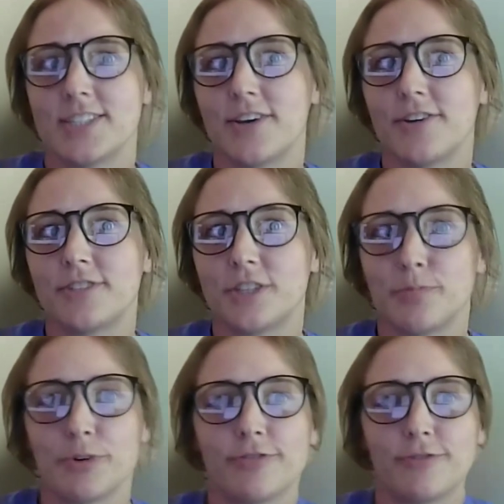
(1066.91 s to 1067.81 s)
So
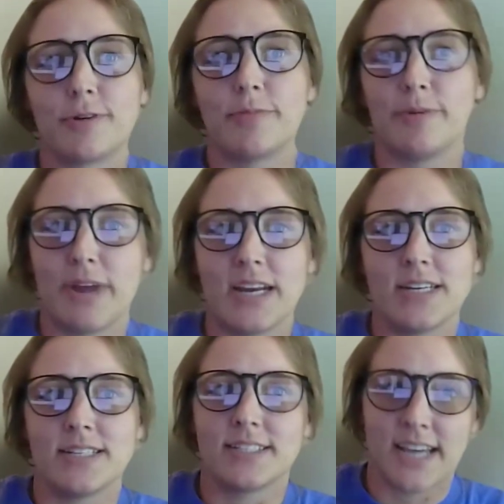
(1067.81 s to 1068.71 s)
to perform a
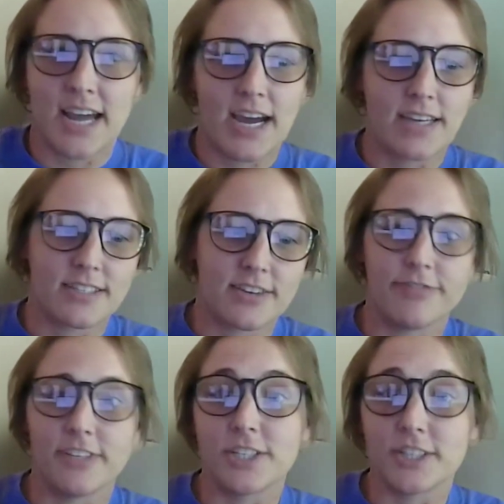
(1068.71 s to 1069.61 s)
maintenance task
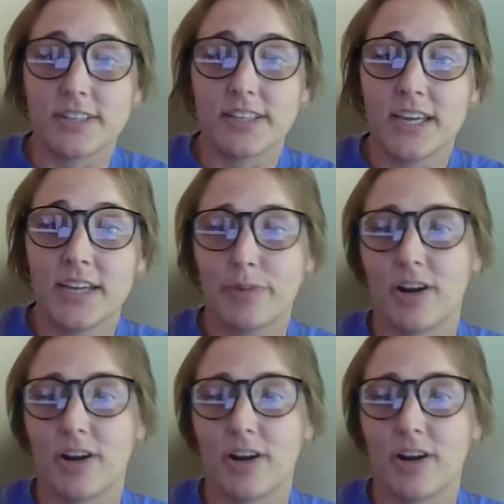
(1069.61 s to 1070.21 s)
efficiently,